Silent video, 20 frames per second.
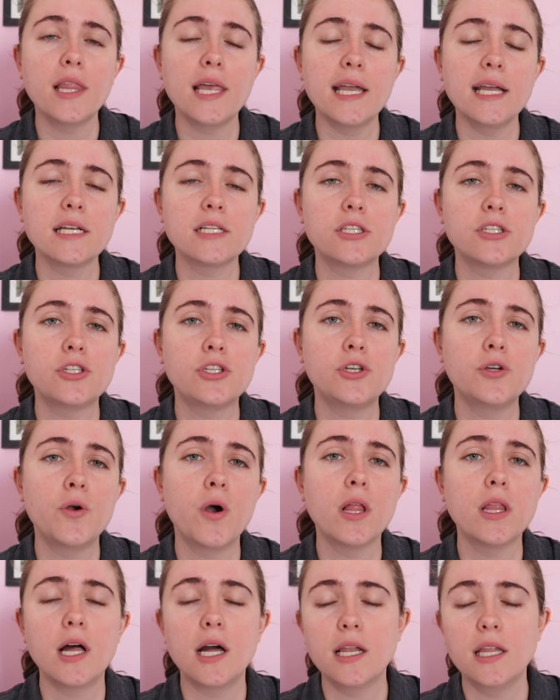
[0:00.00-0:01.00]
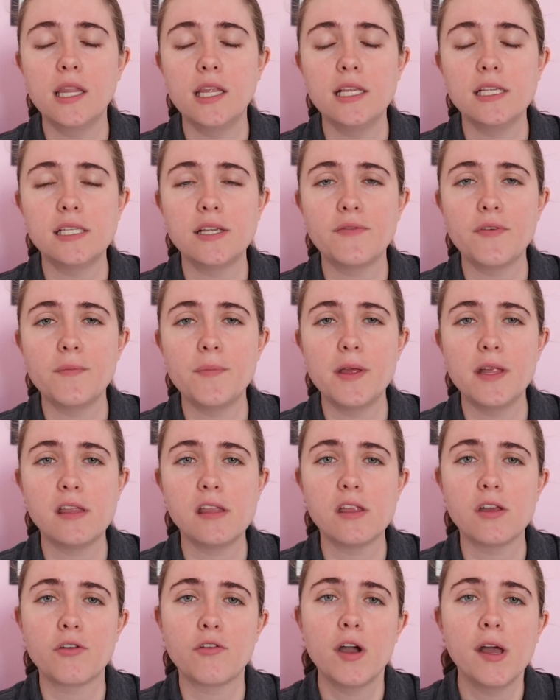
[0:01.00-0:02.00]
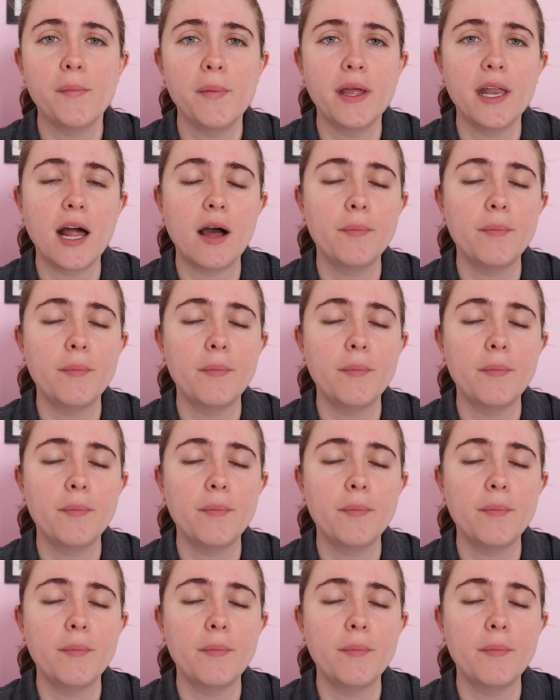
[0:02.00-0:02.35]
links to a lot of these different pieces of equipment.